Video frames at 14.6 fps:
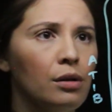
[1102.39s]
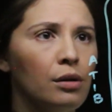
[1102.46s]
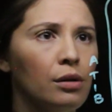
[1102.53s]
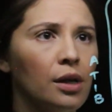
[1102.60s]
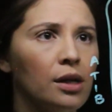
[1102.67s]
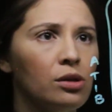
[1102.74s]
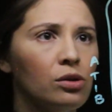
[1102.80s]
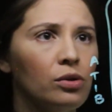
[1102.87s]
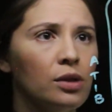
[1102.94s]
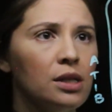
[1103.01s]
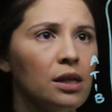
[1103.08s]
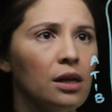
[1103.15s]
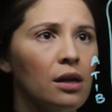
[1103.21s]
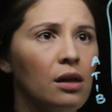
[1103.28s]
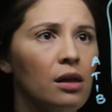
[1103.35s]
They join
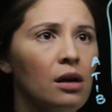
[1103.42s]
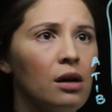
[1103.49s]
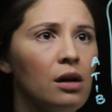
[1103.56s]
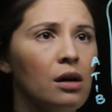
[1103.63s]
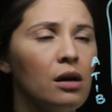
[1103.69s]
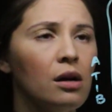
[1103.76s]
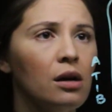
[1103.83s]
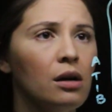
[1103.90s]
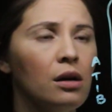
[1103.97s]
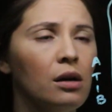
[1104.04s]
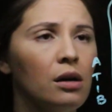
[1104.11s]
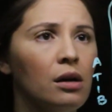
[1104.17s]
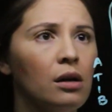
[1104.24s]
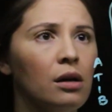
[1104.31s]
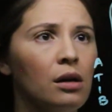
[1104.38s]
together.
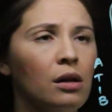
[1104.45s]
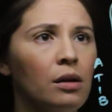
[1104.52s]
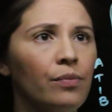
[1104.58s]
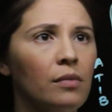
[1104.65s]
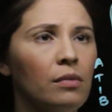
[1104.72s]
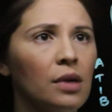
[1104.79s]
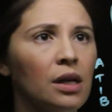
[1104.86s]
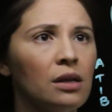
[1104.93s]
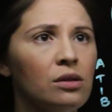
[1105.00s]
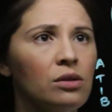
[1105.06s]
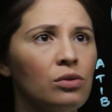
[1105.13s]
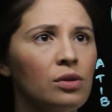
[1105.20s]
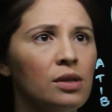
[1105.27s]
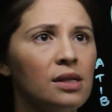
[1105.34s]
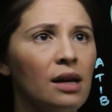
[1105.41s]
And as
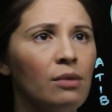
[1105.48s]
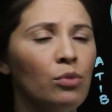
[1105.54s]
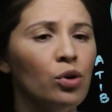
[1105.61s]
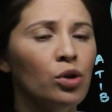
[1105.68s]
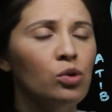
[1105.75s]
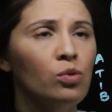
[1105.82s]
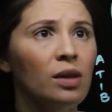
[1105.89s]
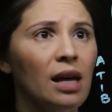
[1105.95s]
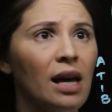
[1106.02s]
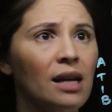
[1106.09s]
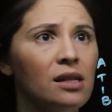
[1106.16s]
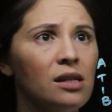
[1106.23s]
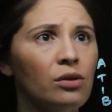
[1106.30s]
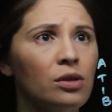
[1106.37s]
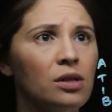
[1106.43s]
soon as they merge with the
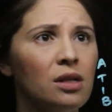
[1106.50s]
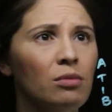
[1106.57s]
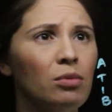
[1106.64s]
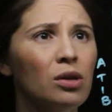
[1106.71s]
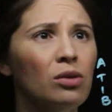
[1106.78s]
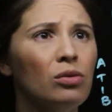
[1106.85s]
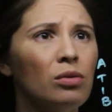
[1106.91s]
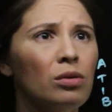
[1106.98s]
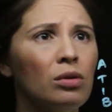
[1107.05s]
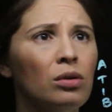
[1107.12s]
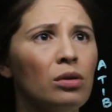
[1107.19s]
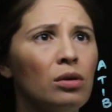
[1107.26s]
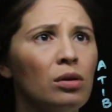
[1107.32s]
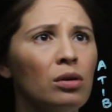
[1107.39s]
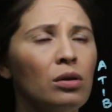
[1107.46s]
anterior tibial,
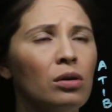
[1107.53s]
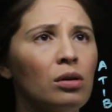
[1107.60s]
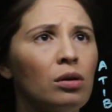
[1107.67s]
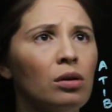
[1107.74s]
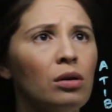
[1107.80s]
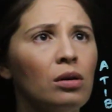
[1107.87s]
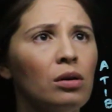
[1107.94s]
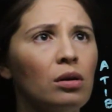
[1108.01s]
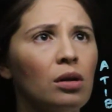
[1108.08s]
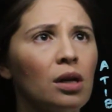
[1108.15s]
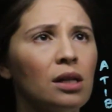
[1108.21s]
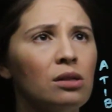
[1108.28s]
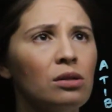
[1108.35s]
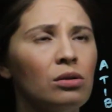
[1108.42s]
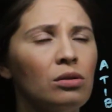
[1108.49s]

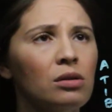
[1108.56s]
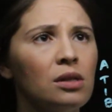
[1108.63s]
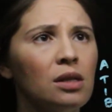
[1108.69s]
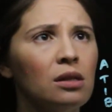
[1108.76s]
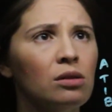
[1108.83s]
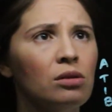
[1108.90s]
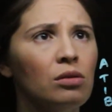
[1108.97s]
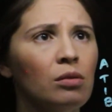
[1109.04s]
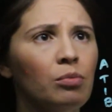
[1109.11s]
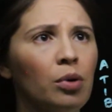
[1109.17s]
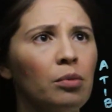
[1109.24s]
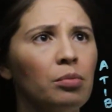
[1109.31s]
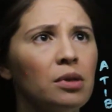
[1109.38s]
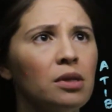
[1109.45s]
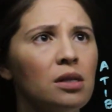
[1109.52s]
that turns into the
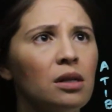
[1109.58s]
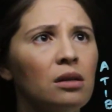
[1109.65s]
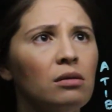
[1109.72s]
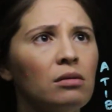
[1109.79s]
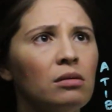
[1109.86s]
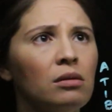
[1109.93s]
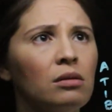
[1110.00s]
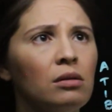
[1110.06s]
popliteal.